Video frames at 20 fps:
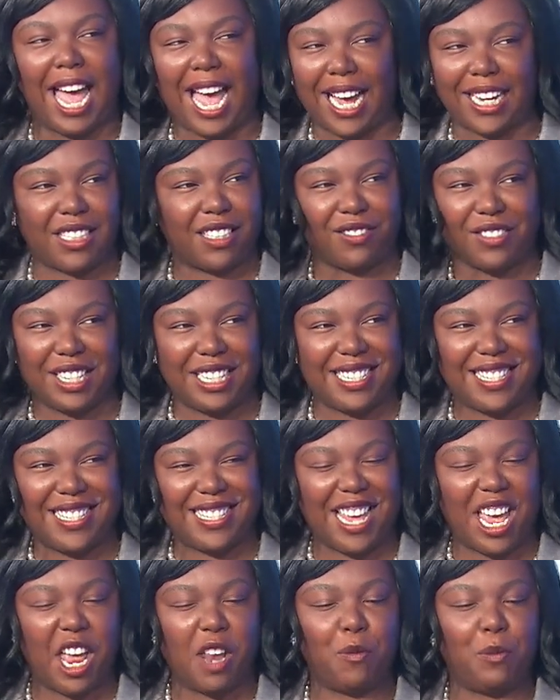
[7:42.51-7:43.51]
activists
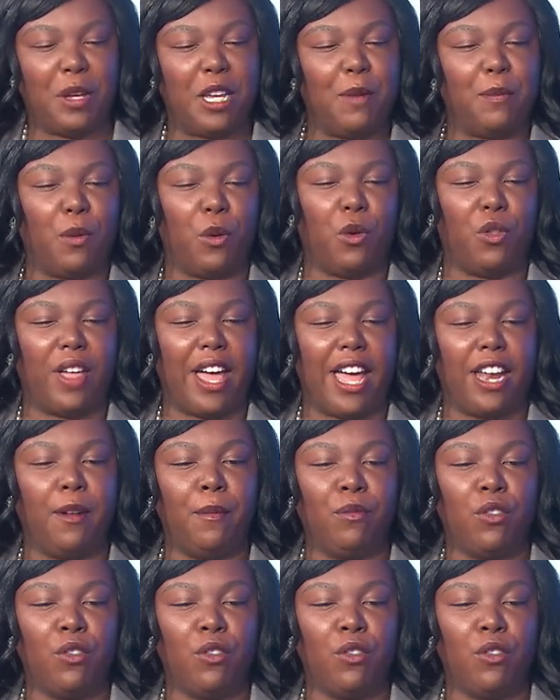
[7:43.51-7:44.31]
and people that